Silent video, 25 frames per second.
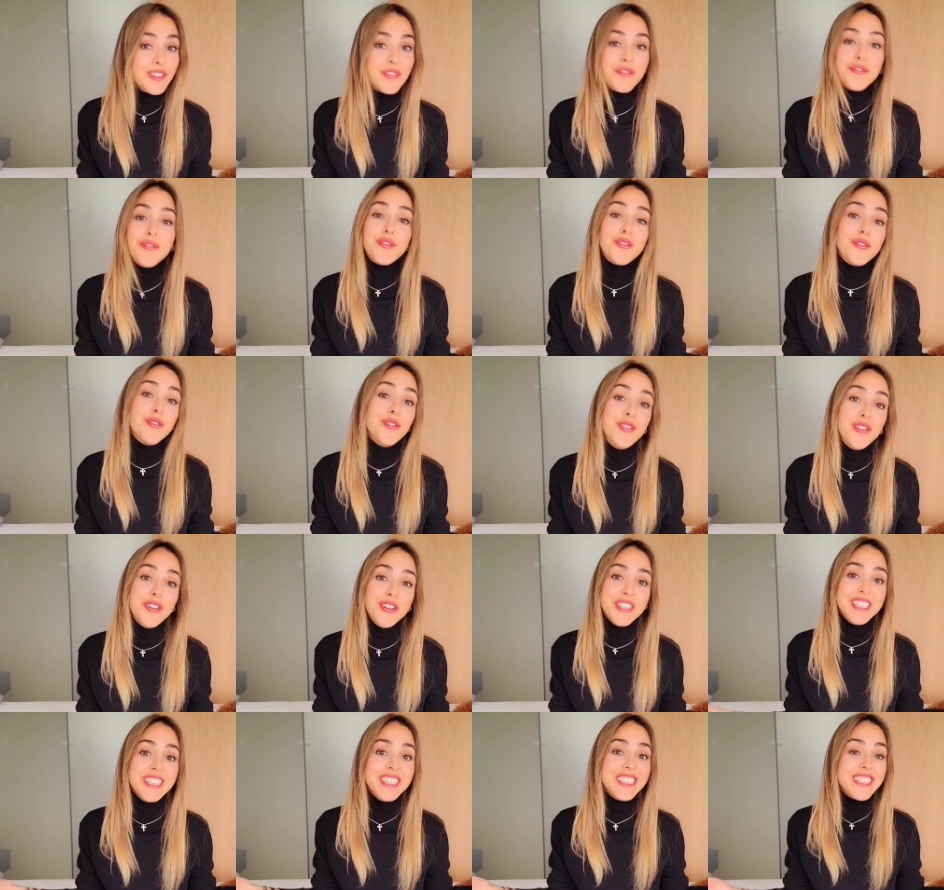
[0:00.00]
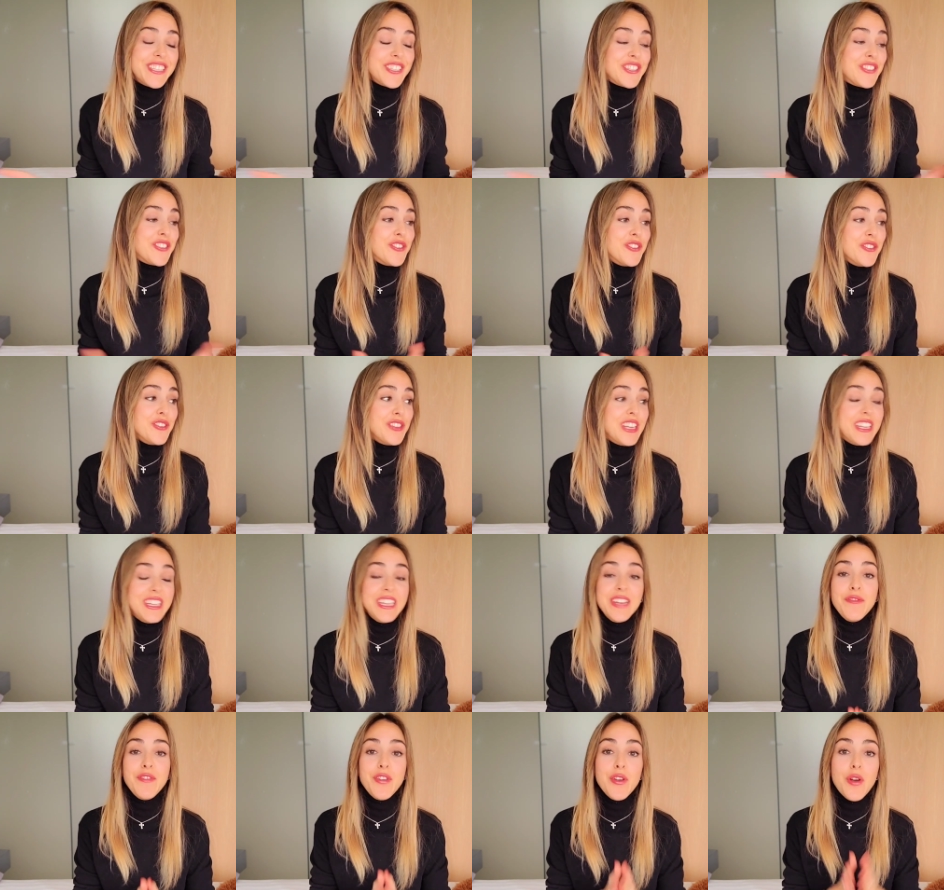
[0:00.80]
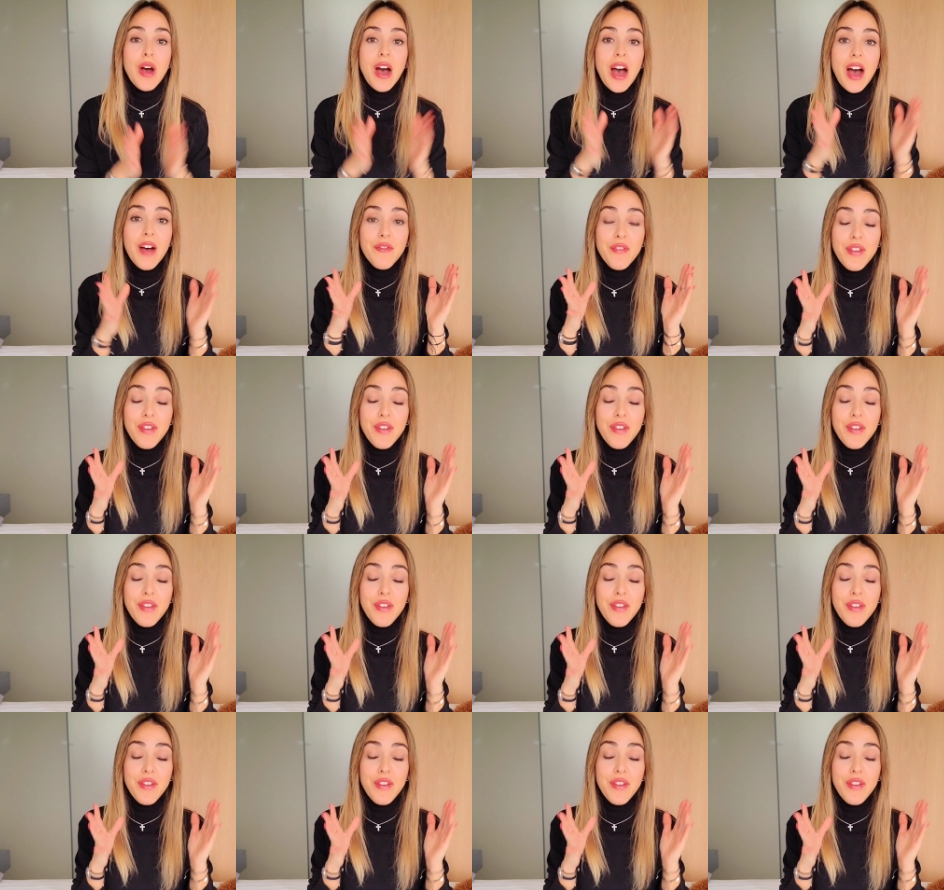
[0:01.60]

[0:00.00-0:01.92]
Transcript: course, it's true that if you have